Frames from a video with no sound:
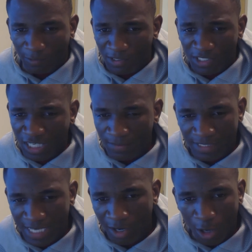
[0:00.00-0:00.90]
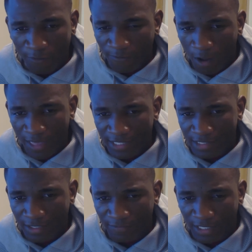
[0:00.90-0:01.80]
once he comes down off all that
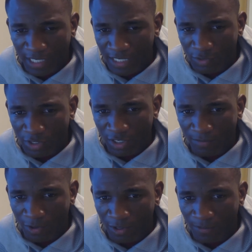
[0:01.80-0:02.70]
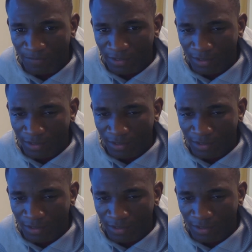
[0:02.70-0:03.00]
stuff and he can't use it anymore,